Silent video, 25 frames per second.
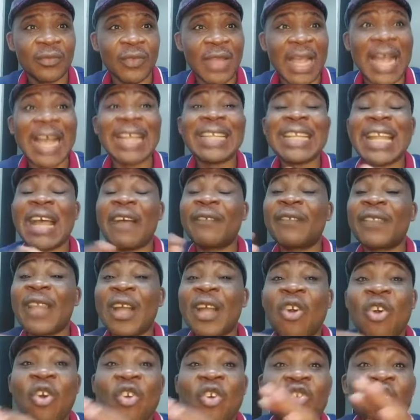And after
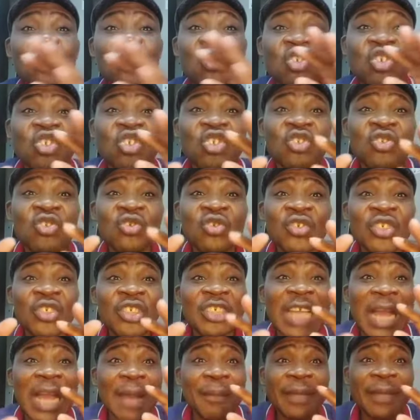all those
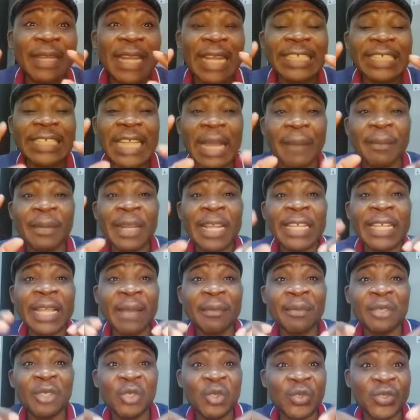yabbing and yabbing and
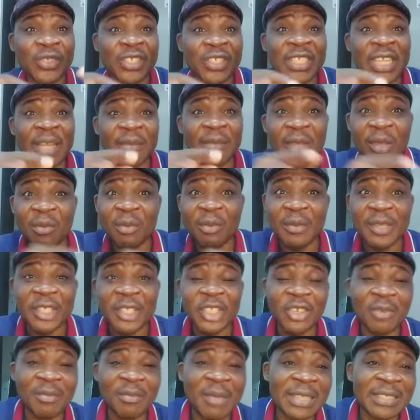yabbing, you see them, they will
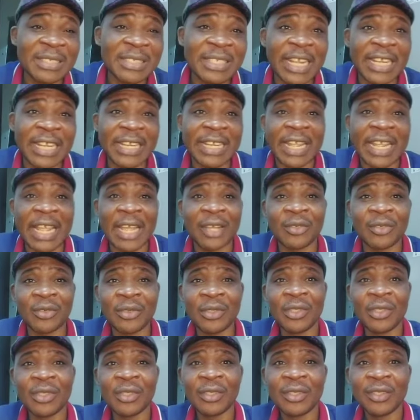mention Mazen Nandekan.
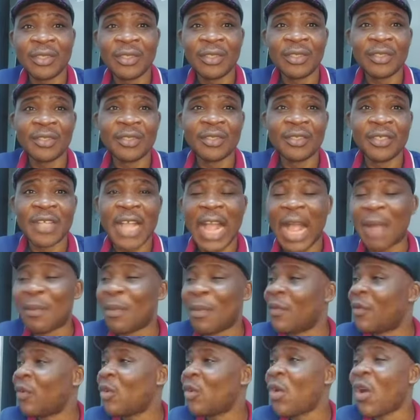I'm
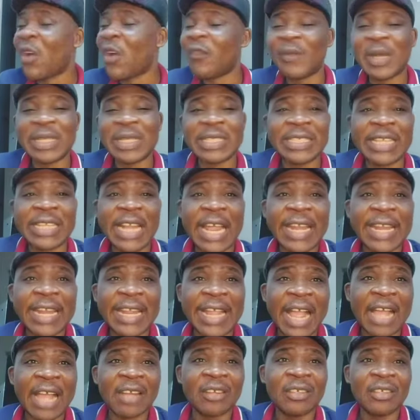a follower of Mazen
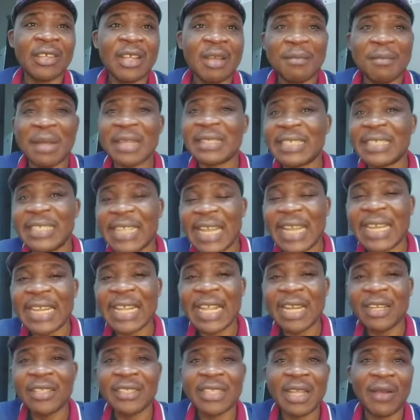Nandekan. Mazen
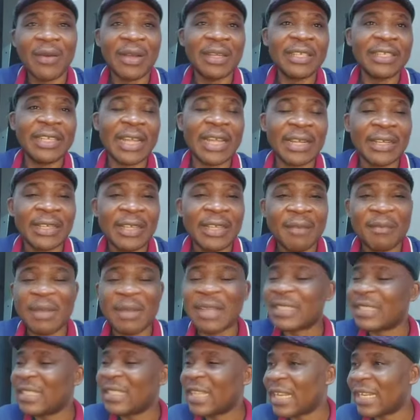Nandekan is our leader.
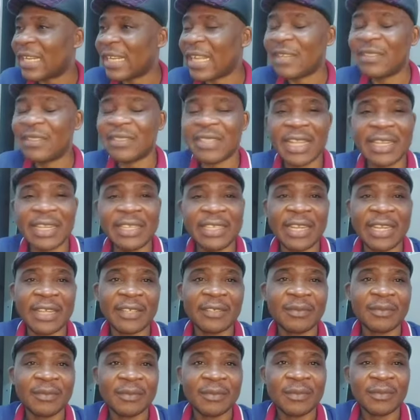Mazen Nandekan is our leader.
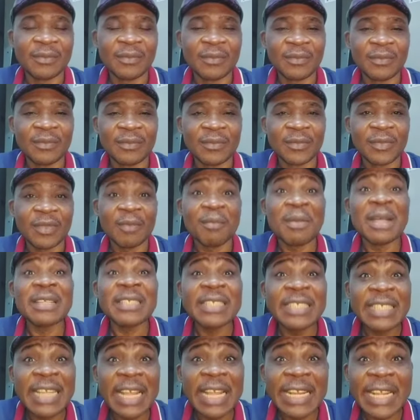
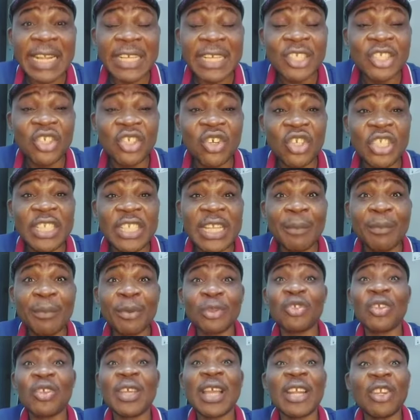Mazen Nandekan is your leader,
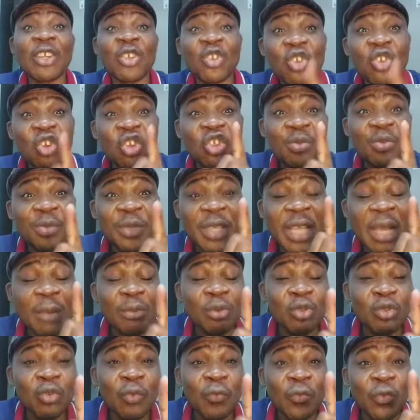but you cannot be
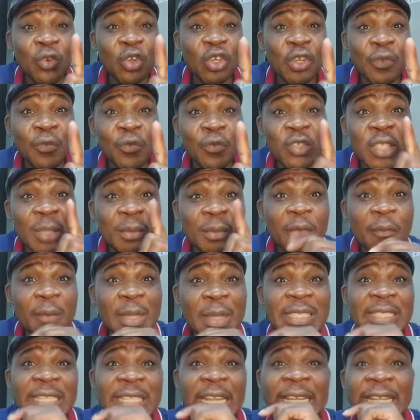able to follow the footsteps of
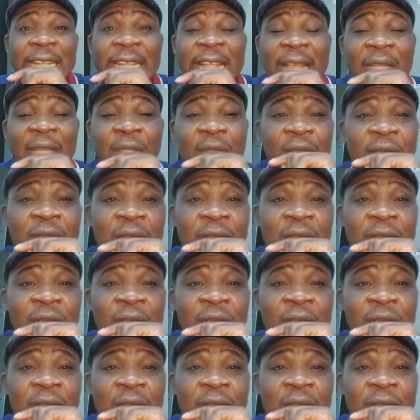Mazen Nandekan.